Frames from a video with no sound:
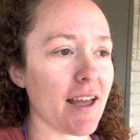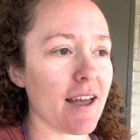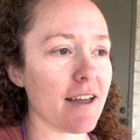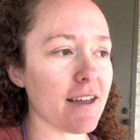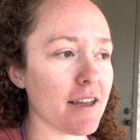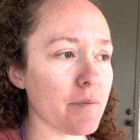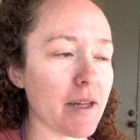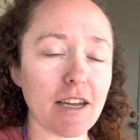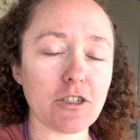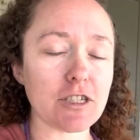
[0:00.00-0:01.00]
um,
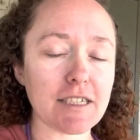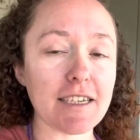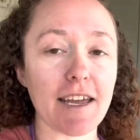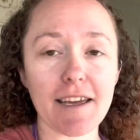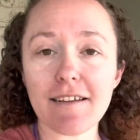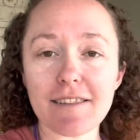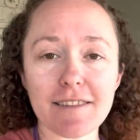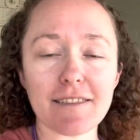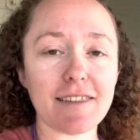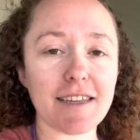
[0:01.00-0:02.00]
not just today,
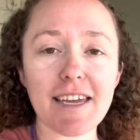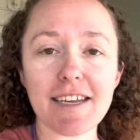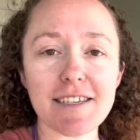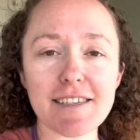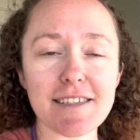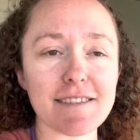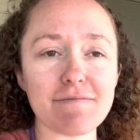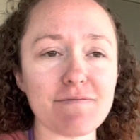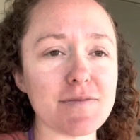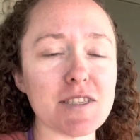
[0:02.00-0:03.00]
it is
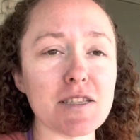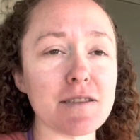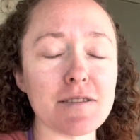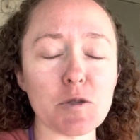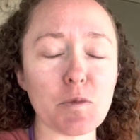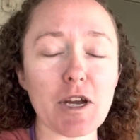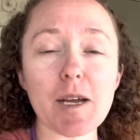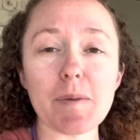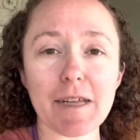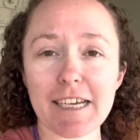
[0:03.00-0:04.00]
spring
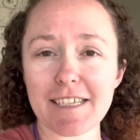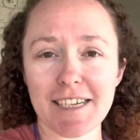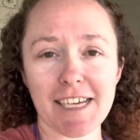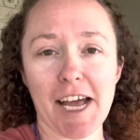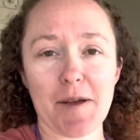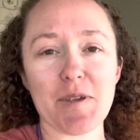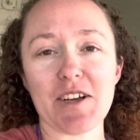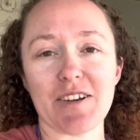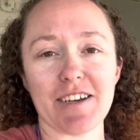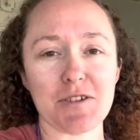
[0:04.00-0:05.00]
planting time
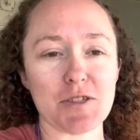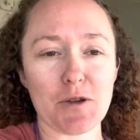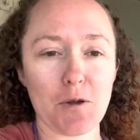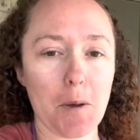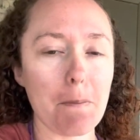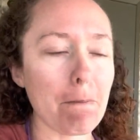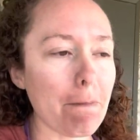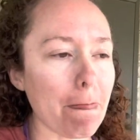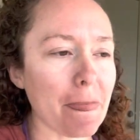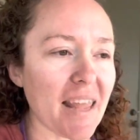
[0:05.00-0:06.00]
here in Arizona.
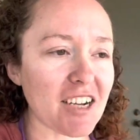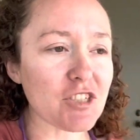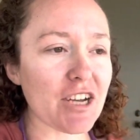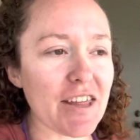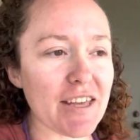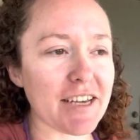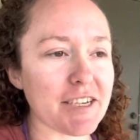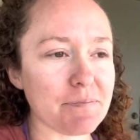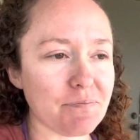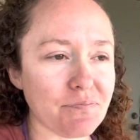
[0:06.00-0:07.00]
Actually, I think
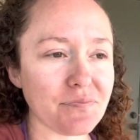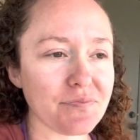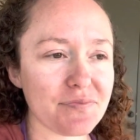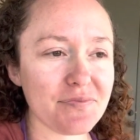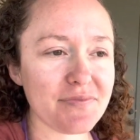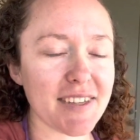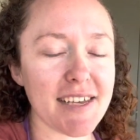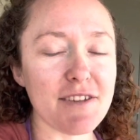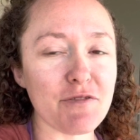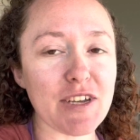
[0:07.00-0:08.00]

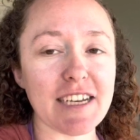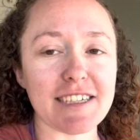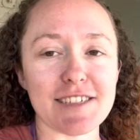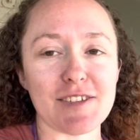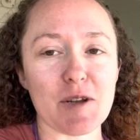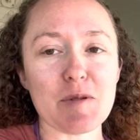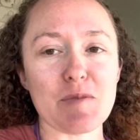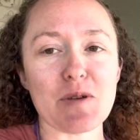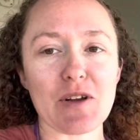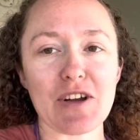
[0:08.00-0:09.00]
in Phoenix, a lot of
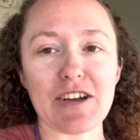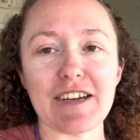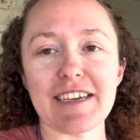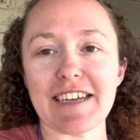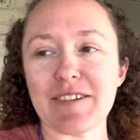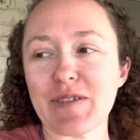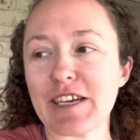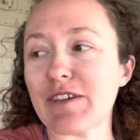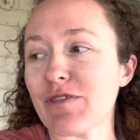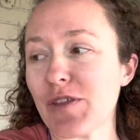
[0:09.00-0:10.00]
people are getting
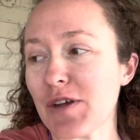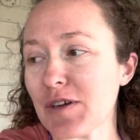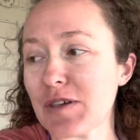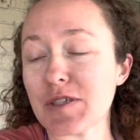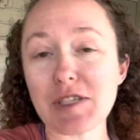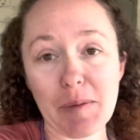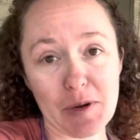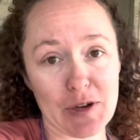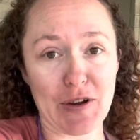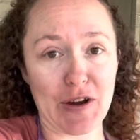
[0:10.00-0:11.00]
ready for their
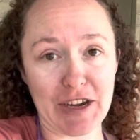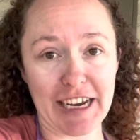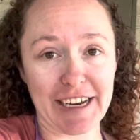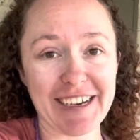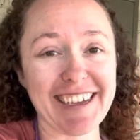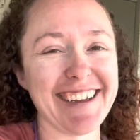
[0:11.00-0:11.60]
summer gardening.